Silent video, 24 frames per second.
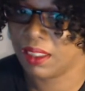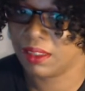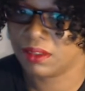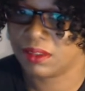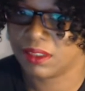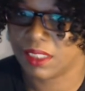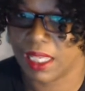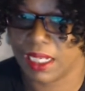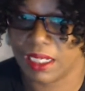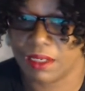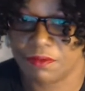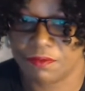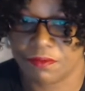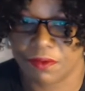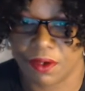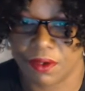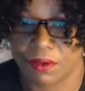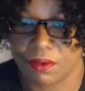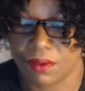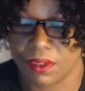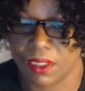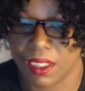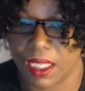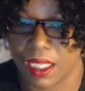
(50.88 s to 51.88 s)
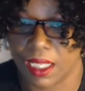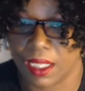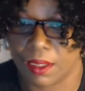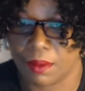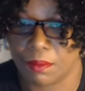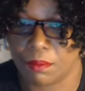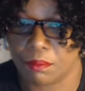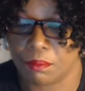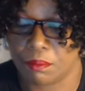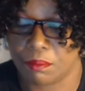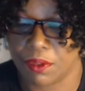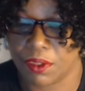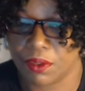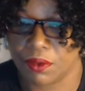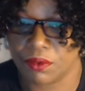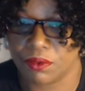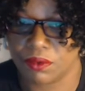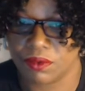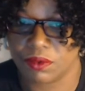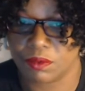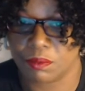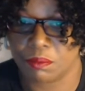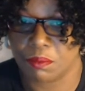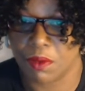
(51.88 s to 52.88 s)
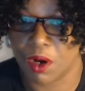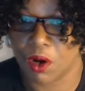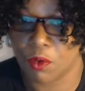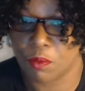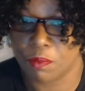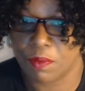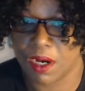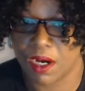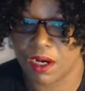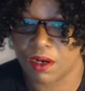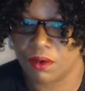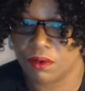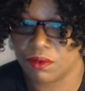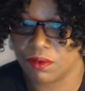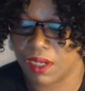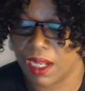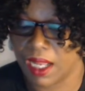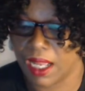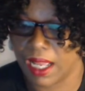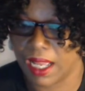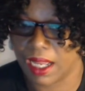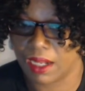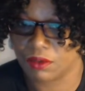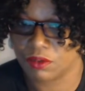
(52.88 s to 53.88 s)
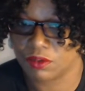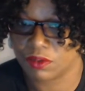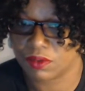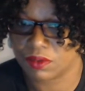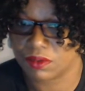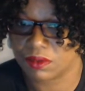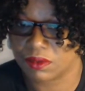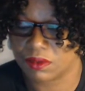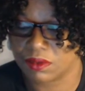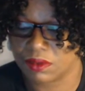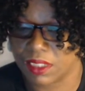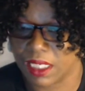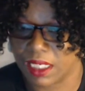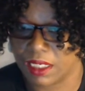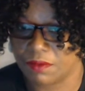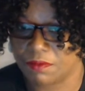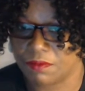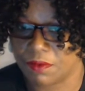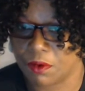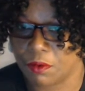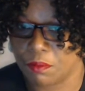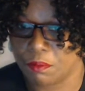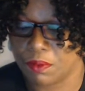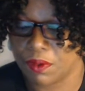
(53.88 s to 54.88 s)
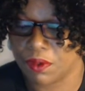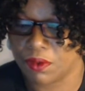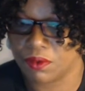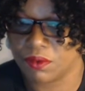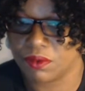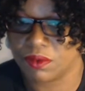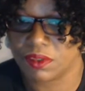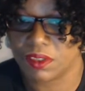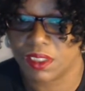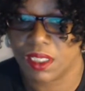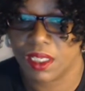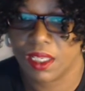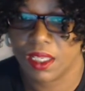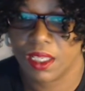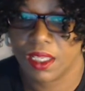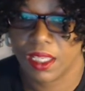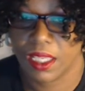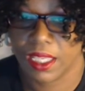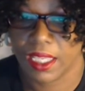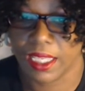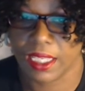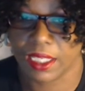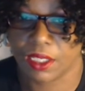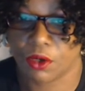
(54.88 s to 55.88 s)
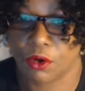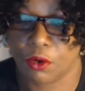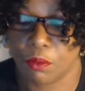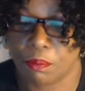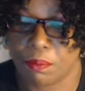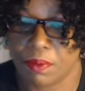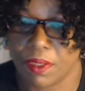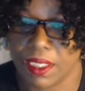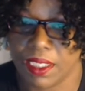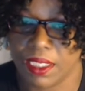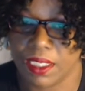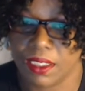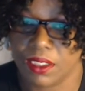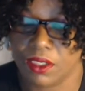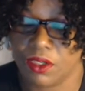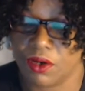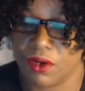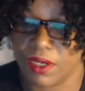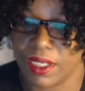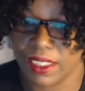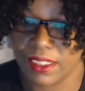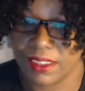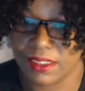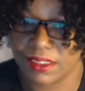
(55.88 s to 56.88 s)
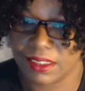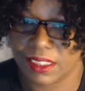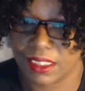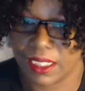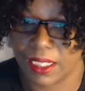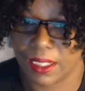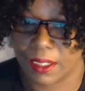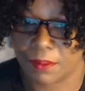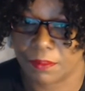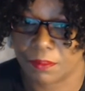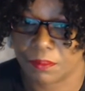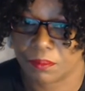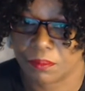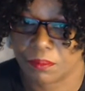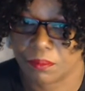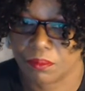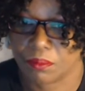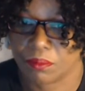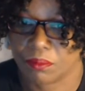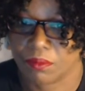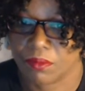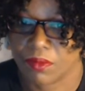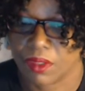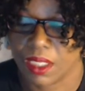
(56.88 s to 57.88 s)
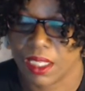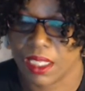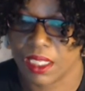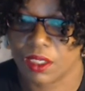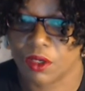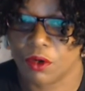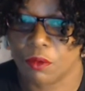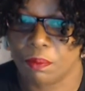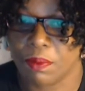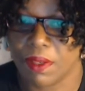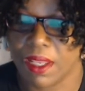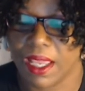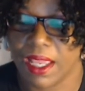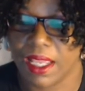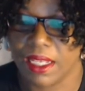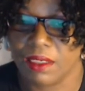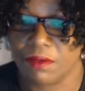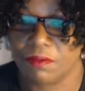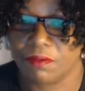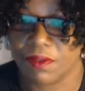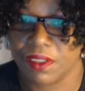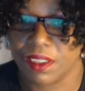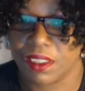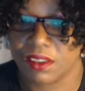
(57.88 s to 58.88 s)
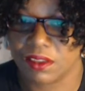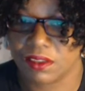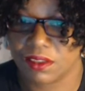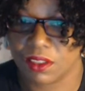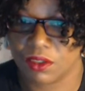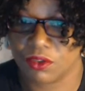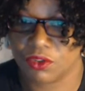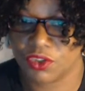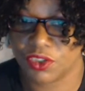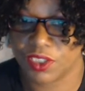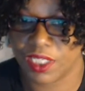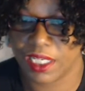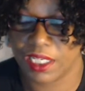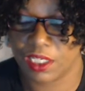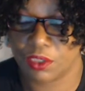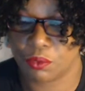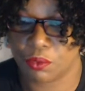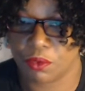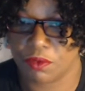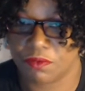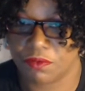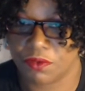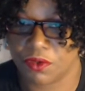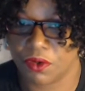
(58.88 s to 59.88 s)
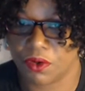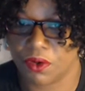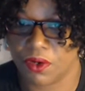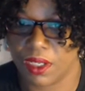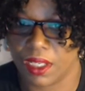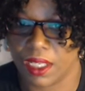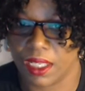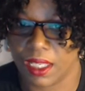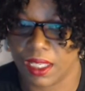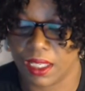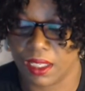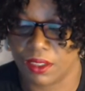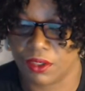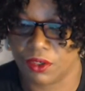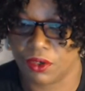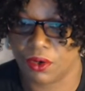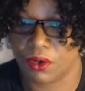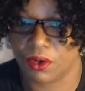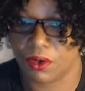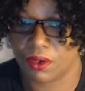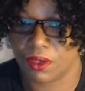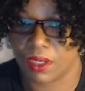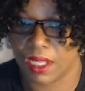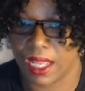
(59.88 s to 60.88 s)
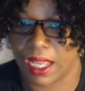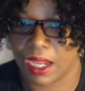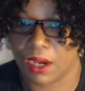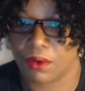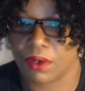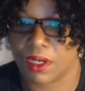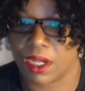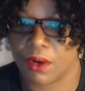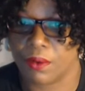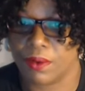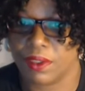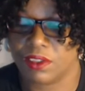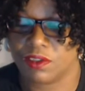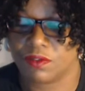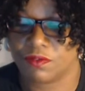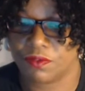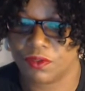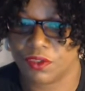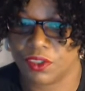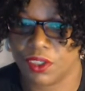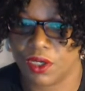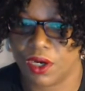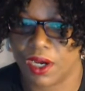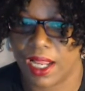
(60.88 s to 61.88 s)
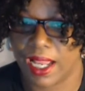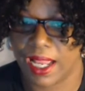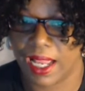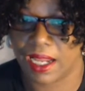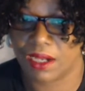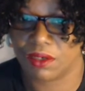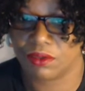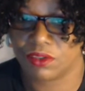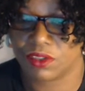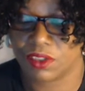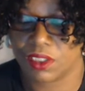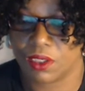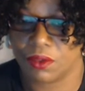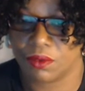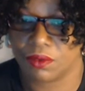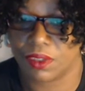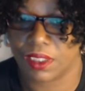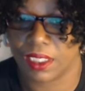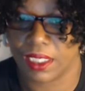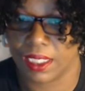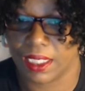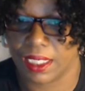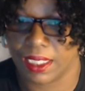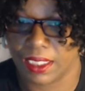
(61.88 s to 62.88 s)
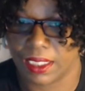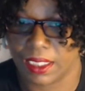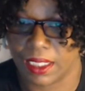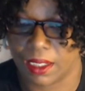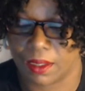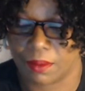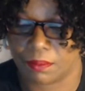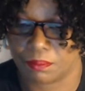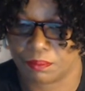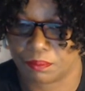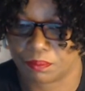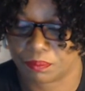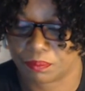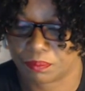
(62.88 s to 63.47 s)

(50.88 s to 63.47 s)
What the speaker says: telephone bills, mobile, house telephone bills. It could be your internet. It could be anything associated with your outgoings for your household income.